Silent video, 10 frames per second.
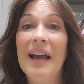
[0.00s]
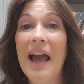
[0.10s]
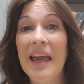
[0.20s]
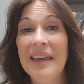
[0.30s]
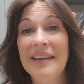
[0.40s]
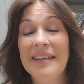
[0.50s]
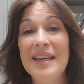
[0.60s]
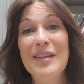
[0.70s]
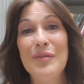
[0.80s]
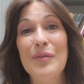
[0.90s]
Hi,
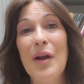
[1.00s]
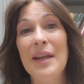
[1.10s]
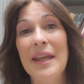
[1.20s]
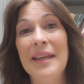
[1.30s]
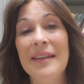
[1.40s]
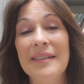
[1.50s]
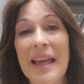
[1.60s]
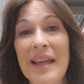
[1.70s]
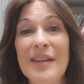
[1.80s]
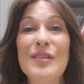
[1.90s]
it's Friday
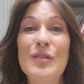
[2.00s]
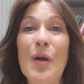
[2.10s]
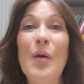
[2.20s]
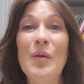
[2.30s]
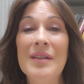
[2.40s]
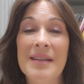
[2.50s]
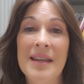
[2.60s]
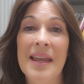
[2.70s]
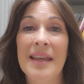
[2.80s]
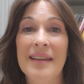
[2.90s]
and it's Torah
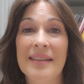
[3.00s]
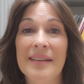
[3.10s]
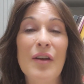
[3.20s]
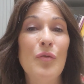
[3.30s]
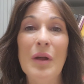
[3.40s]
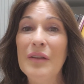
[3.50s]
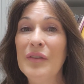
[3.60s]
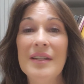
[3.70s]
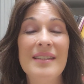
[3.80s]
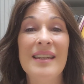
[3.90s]
today,
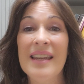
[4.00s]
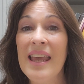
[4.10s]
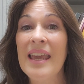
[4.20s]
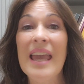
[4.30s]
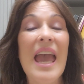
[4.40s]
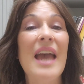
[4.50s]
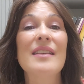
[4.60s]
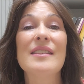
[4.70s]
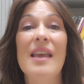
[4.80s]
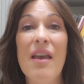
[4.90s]
relevant today
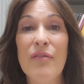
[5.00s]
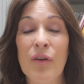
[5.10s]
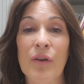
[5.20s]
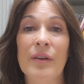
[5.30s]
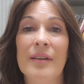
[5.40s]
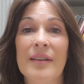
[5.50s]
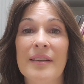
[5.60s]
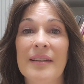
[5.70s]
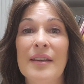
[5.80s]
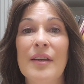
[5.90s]
as ever.
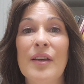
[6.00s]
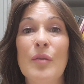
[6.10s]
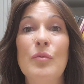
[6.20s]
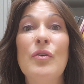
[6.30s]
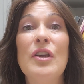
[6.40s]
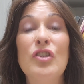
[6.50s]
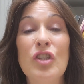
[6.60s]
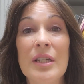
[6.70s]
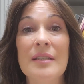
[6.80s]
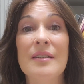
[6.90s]

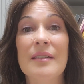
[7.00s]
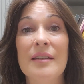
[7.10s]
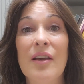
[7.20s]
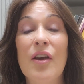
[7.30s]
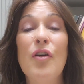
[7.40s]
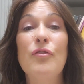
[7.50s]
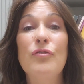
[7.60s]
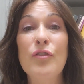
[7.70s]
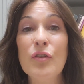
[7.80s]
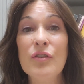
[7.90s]
Bereshit.
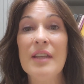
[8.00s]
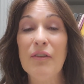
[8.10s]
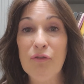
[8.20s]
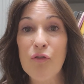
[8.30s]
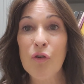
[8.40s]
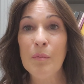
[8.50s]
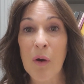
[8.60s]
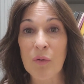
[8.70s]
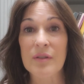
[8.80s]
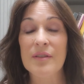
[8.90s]
First and
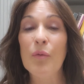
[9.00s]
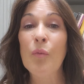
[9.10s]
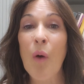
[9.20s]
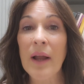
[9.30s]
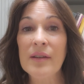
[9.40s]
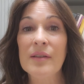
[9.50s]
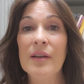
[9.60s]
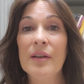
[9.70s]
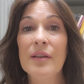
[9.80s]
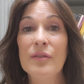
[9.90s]
foremost, what
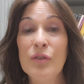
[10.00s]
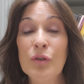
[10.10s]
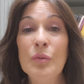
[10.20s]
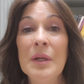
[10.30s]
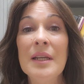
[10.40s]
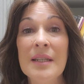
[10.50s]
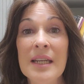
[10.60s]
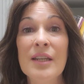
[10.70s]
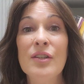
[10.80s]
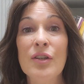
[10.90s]
do we
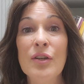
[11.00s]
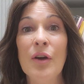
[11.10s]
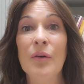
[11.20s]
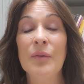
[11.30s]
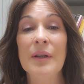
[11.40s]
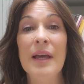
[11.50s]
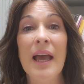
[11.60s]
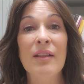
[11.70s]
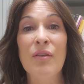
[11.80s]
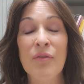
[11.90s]
need to know
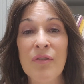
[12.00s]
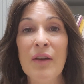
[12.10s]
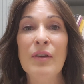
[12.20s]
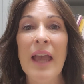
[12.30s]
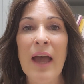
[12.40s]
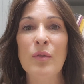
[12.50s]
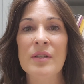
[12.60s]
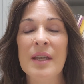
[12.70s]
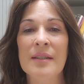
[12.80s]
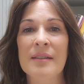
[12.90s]
at the very
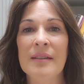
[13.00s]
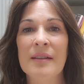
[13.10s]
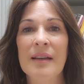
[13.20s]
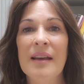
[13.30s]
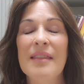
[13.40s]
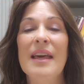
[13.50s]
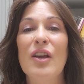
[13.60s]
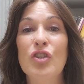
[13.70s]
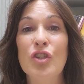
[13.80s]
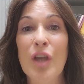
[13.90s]
outset? That
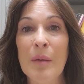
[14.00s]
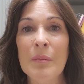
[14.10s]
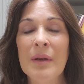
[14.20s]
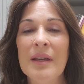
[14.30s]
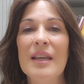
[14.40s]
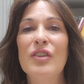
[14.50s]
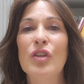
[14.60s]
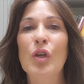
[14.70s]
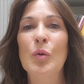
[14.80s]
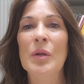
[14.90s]
Hashem is
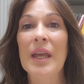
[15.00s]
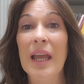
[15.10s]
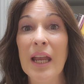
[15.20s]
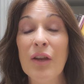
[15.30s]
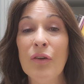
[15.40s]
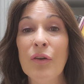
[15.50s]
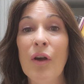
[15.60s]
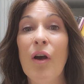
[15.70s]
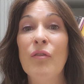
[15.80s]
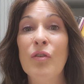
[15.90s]
the creator
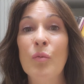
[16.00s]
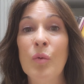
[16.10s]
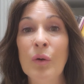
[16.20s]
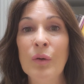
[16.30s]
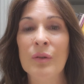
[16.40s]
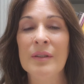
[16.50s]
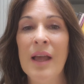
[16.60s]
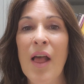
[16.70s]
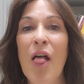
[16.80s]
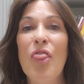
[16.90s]
of the world,
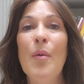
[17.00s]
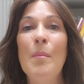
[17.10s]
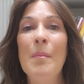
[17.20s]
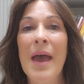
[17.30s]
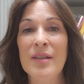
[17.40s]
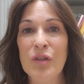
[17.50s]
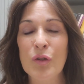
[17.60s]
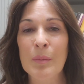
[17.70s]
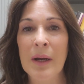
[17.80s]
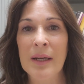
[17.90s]
the
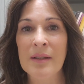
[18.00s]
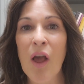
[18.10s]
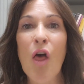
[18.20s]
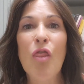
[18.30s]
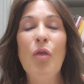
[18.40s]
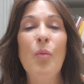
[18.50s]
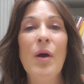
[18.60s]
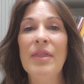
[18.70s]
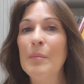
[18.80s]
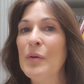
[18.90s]
mastermind, the
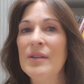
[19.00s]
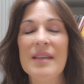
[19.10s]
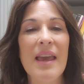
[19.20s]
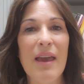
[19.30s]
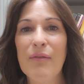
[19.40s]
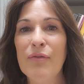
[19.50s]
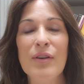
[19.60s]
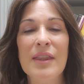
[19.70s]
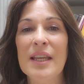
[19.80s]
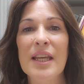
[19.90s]
one that puts
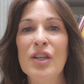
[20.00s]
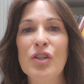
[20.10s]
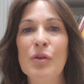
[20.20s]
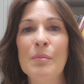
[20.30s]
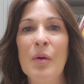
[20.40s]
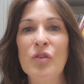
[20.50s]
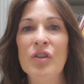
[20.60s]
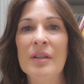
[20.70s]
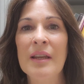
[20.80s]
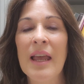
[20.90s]
everything into
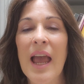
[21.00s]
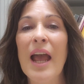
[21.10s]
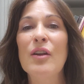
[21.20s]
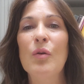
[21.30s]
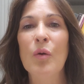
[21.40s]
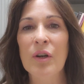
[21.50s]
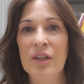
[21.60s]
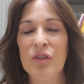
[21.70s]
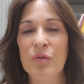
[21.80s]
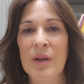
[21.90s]
motion and
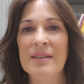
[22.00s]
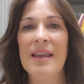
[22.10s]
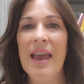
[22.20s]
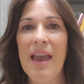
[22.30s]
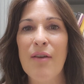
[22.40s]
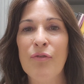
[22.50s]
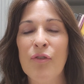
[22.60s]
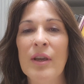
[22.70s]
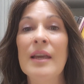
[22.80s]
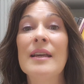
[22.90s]
orchestrates
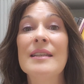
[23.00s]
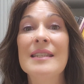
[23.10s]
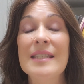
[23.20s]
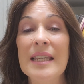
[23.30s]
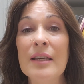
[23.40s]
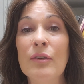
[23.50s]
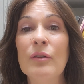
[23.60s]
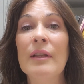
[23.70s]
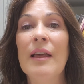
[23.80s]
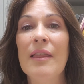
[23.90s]
every
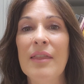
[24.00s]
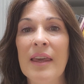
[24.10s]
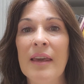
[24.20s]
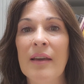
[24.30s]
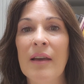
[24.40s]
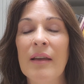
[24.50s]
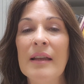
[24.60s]
single thing,